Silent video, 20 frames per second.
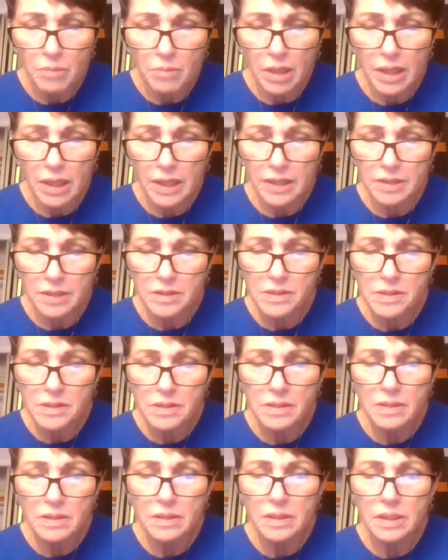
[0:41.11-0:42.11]

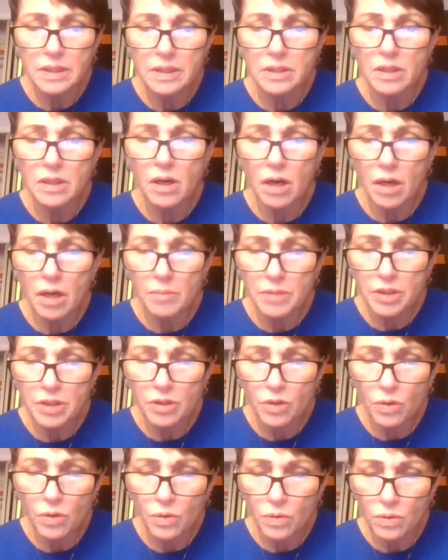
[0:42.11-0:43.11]
minds in common
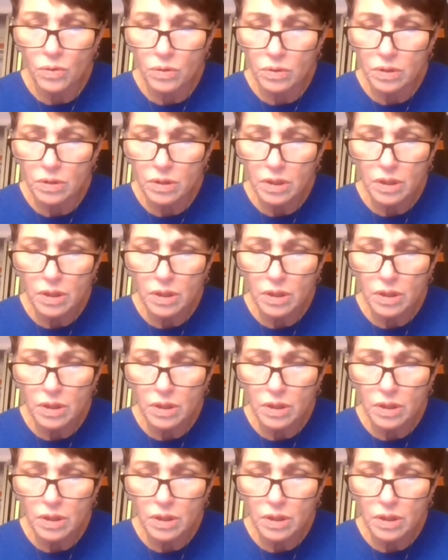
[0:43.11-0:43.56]
goal